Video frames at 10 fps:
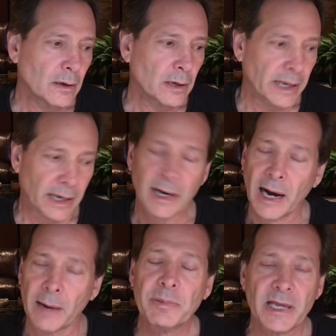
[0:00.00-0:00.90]
in a
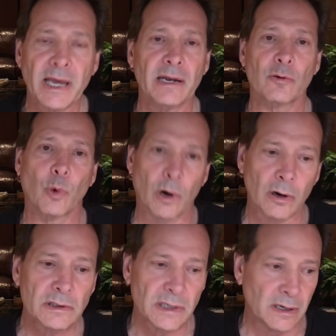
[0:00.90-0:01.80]
complicated
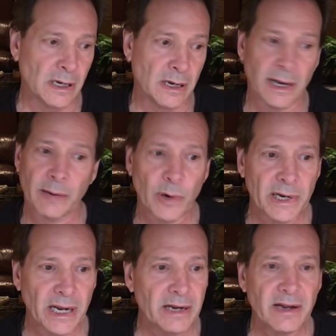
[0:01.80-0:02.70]
world and we
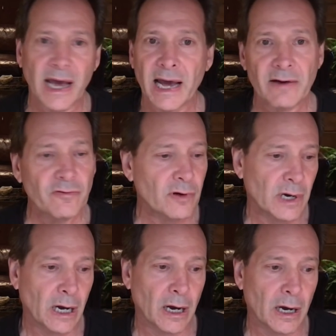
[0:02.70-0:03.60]
need to
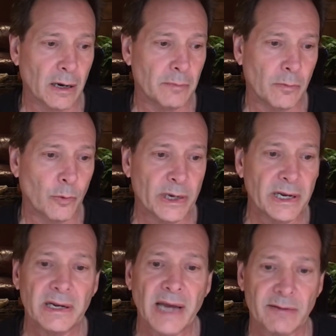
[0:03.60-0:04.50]

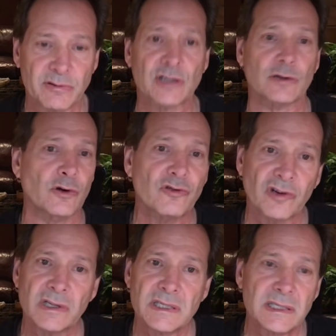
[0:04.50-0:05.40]
have
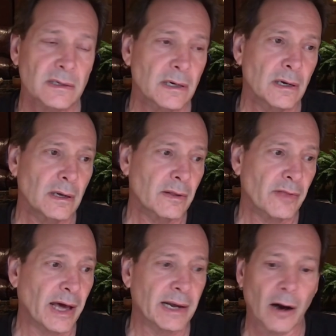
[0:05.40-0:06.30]
solutions
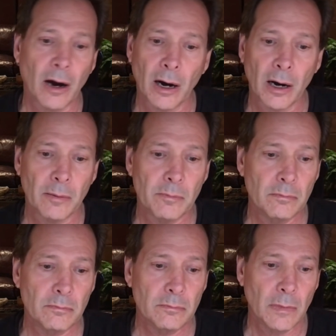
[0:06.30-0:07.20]
that are
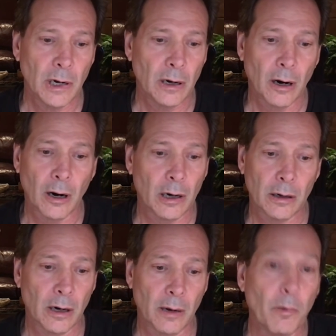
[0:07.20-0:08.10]

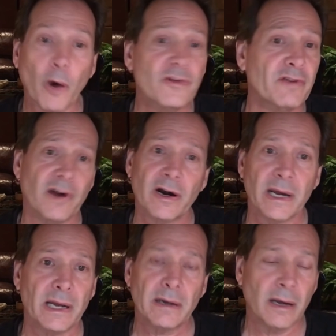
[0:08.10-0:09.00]

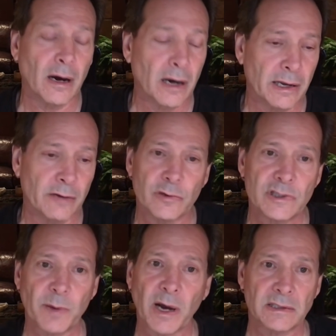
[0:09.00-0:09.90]
multivariate in
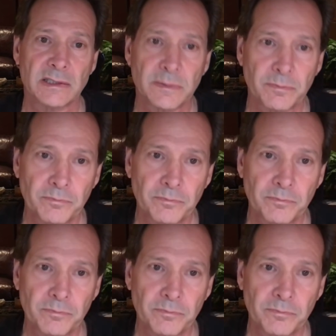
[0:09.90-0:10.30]
response.